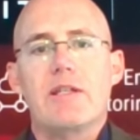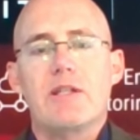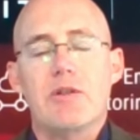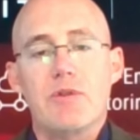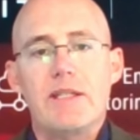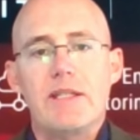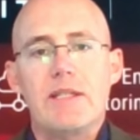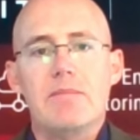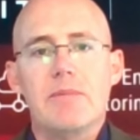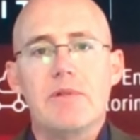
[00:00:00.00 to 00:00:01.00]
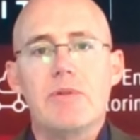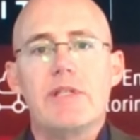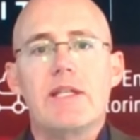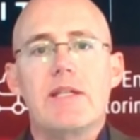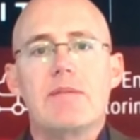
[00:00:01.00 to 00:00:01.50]
great
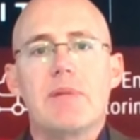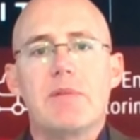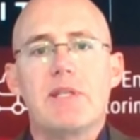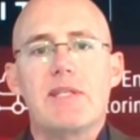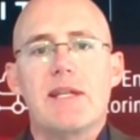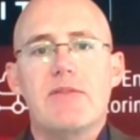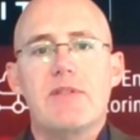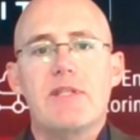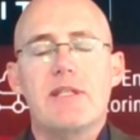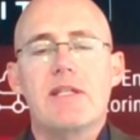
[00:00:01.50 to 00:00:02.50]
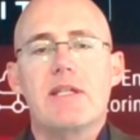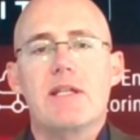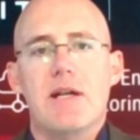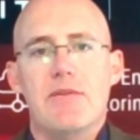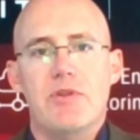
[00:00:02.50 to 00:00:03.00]
in-building public safety
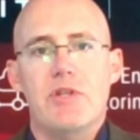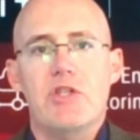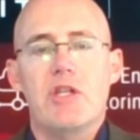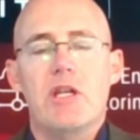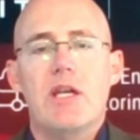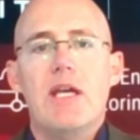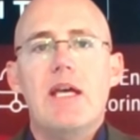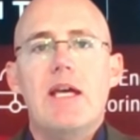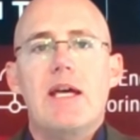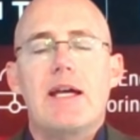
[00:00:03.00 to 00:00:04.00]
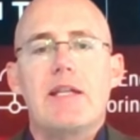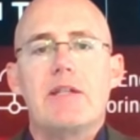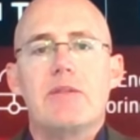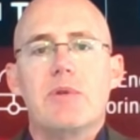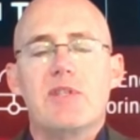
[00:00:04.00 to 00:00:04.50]
coverage.
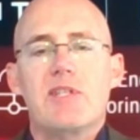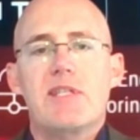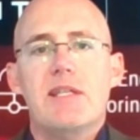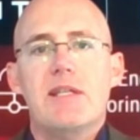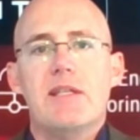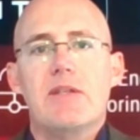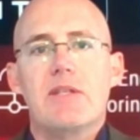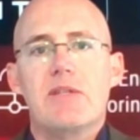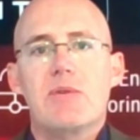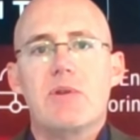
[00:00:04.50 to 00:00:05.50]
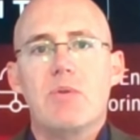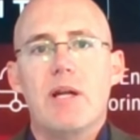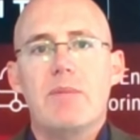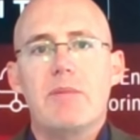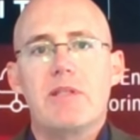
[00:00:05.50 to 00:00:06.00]
And we are seeing this
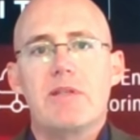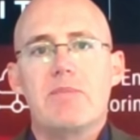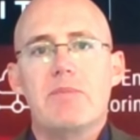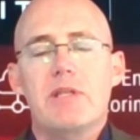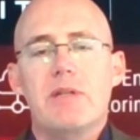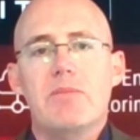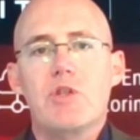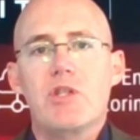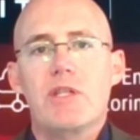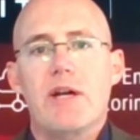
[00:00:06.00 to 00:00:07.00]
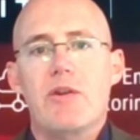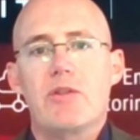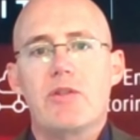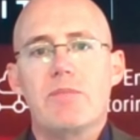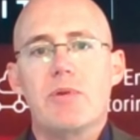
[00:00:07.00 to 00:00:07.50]
requirement being pushed down
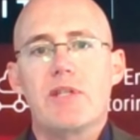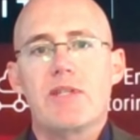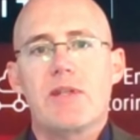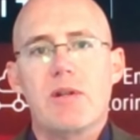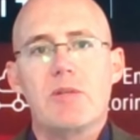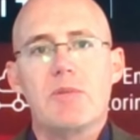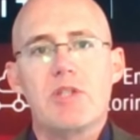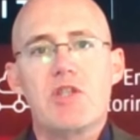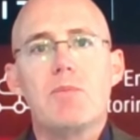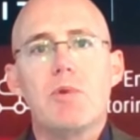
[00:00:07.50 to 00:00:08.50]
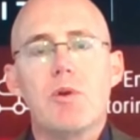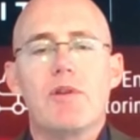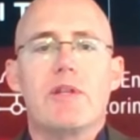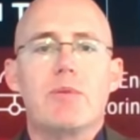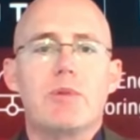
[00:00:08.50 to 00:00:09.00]
onto buildings that are a little bit
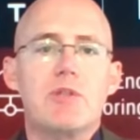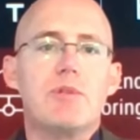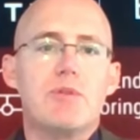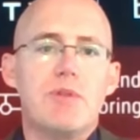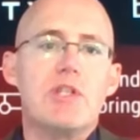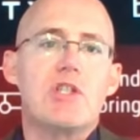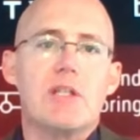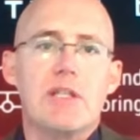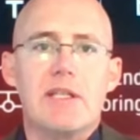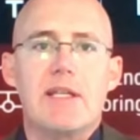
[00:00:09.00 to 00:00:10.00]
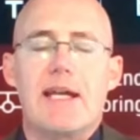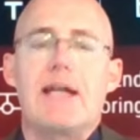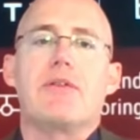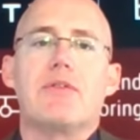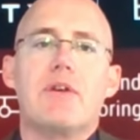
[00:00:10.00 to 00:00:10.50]
smaller than what you would traditionally
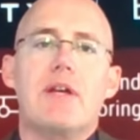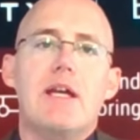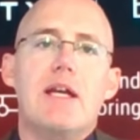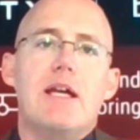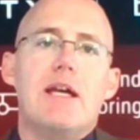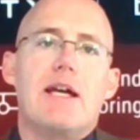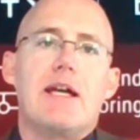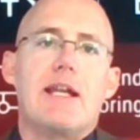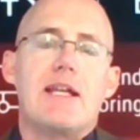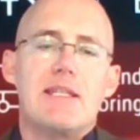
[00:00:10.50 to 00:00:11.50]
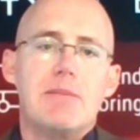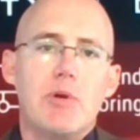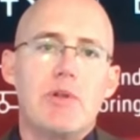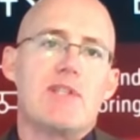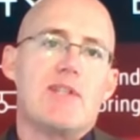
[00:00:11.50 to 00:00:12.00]
have. And as the
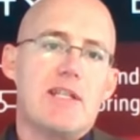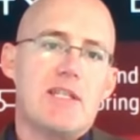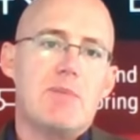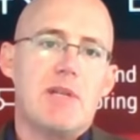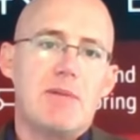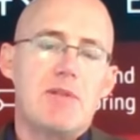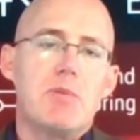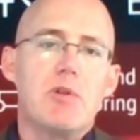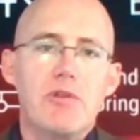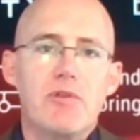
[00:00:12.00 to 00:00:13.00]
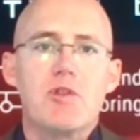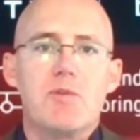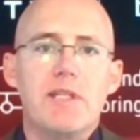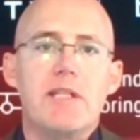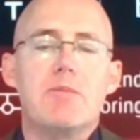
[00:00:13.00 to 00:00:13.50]
building sizes become smaller, of course,
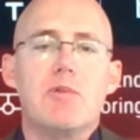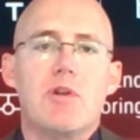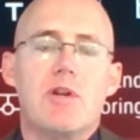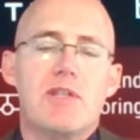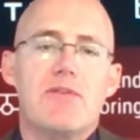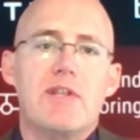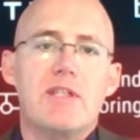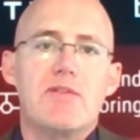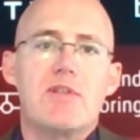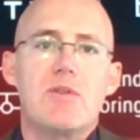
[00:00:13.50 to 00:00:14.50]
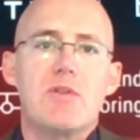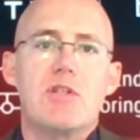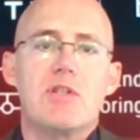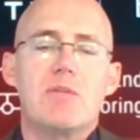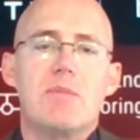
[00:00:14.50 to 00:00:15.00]
we need a more cost-effective
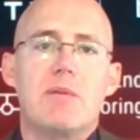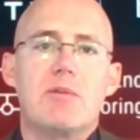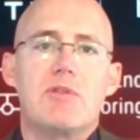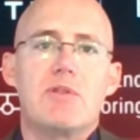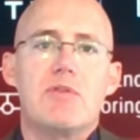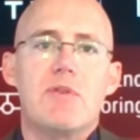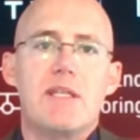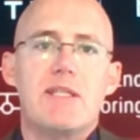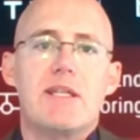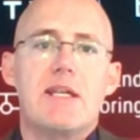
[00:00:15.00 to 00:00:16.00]
solution to be able to address